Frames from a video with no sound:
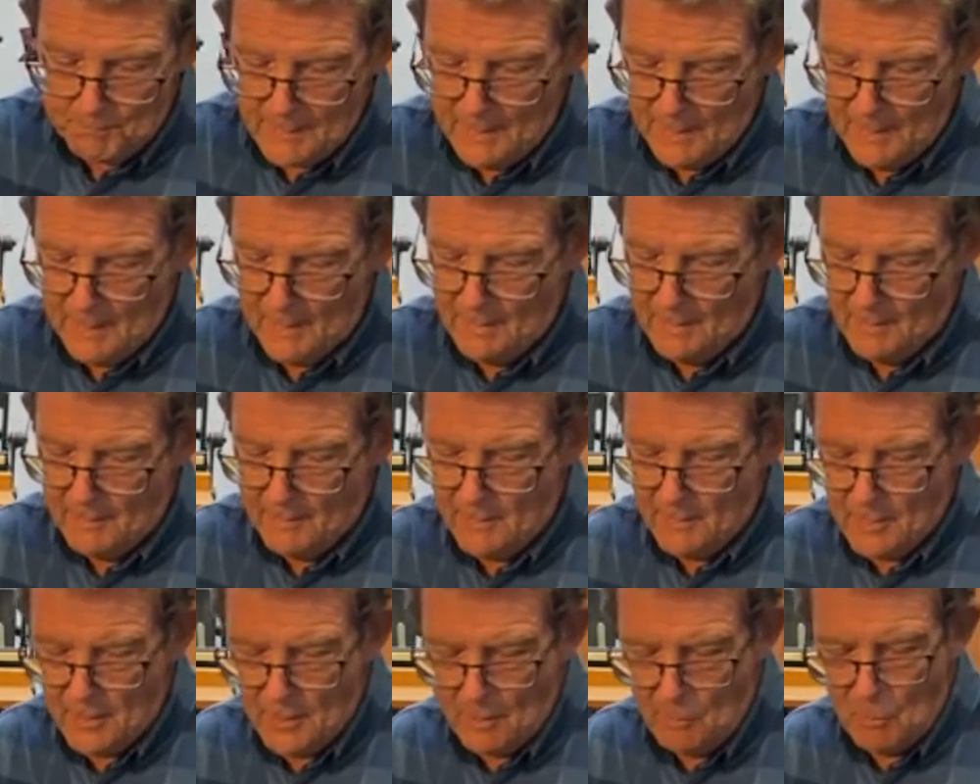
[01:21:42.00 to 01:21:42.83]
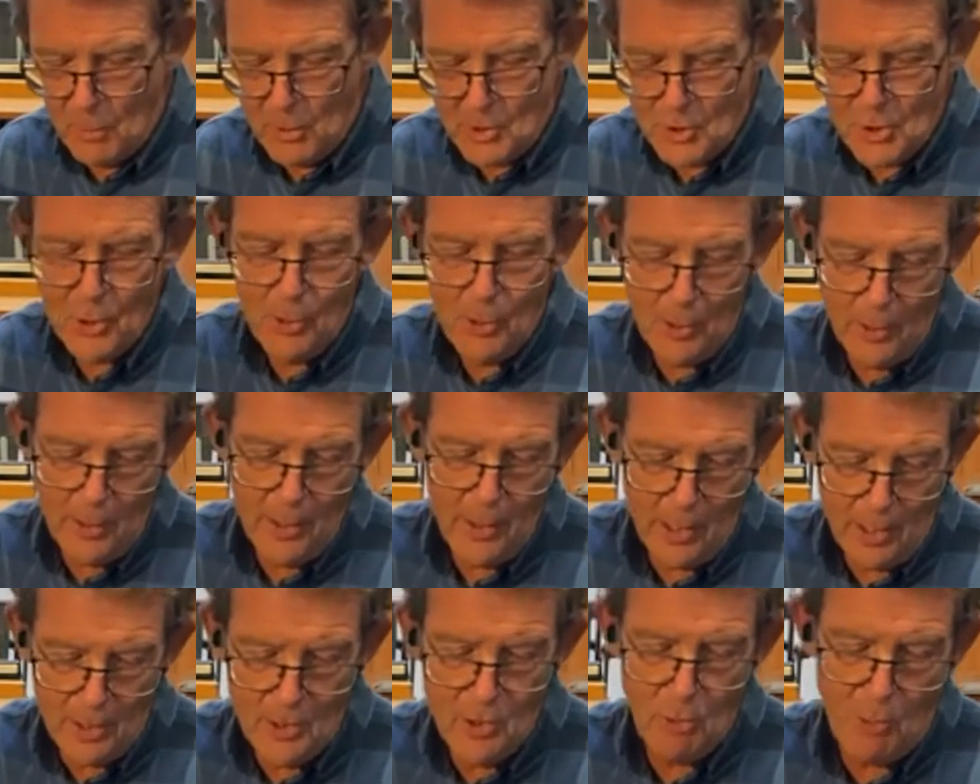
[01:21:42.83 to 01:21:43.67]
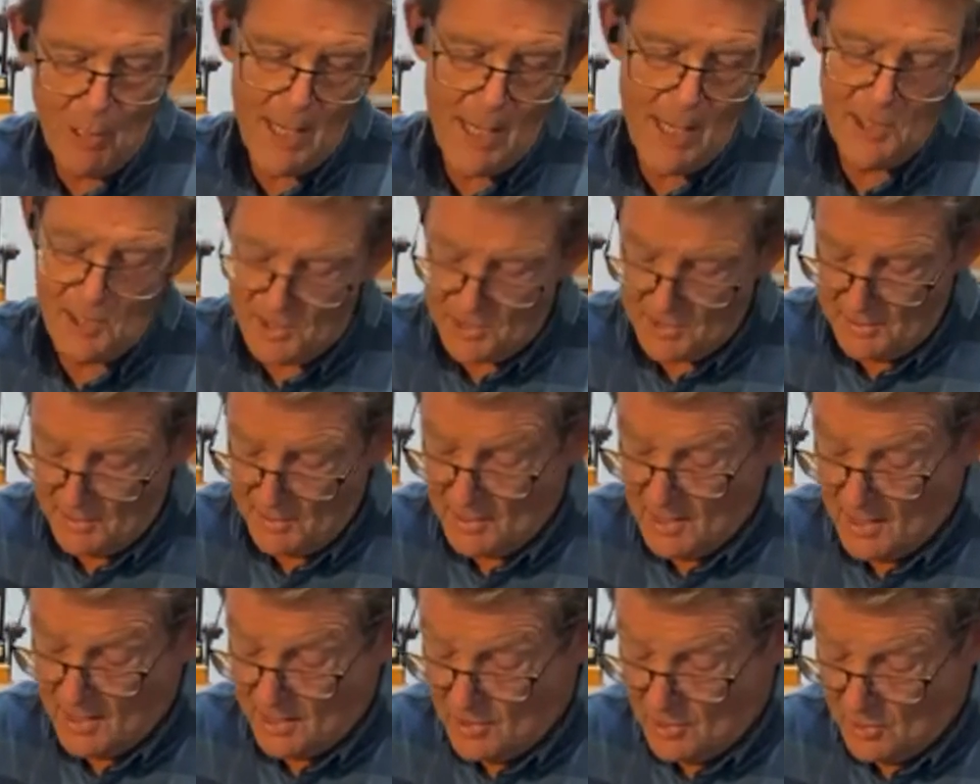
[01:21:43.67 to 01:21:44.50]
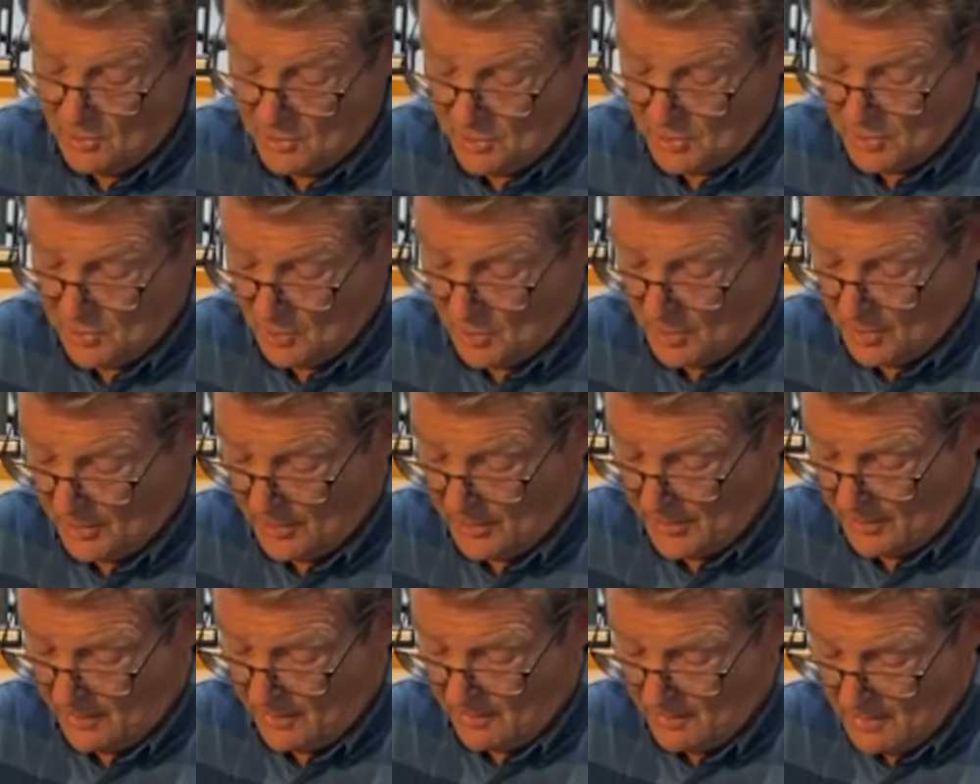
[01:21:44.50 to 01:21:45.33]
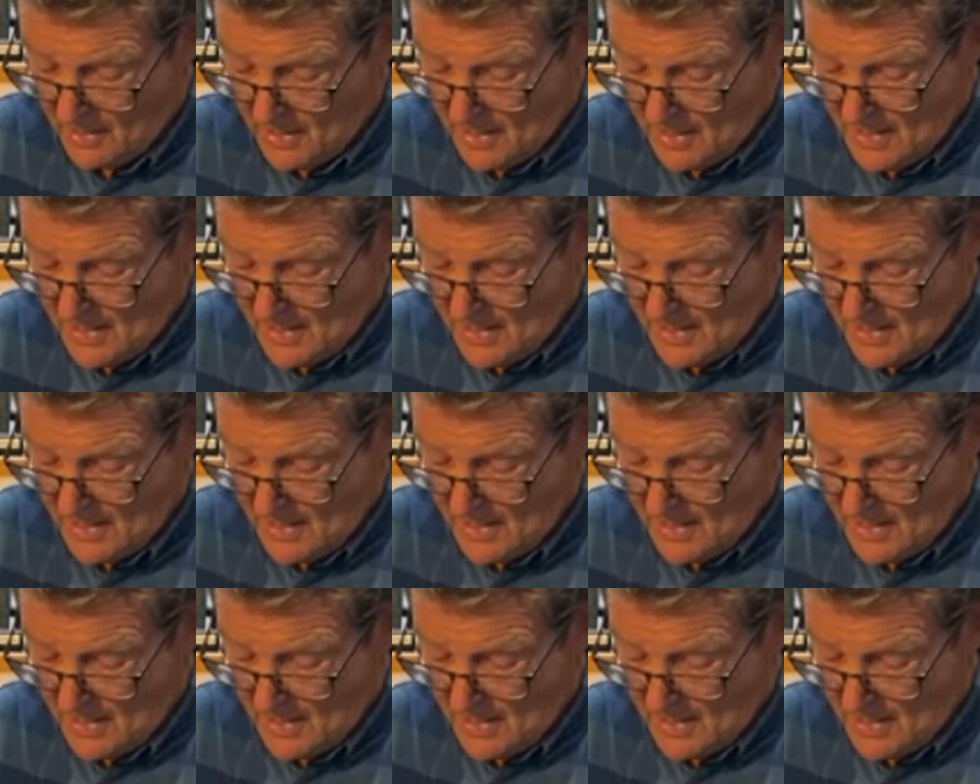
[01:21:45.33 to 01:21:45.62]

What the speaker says: the return address that you saw there.